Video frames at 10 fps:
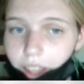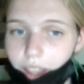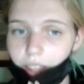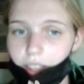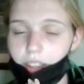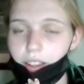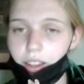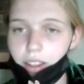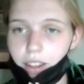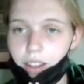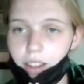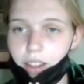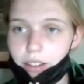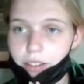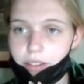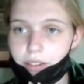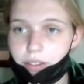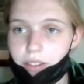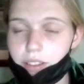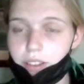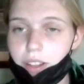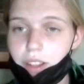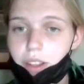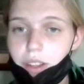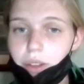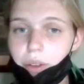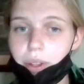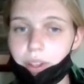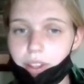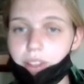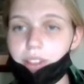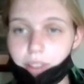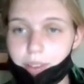This person isn't speaking.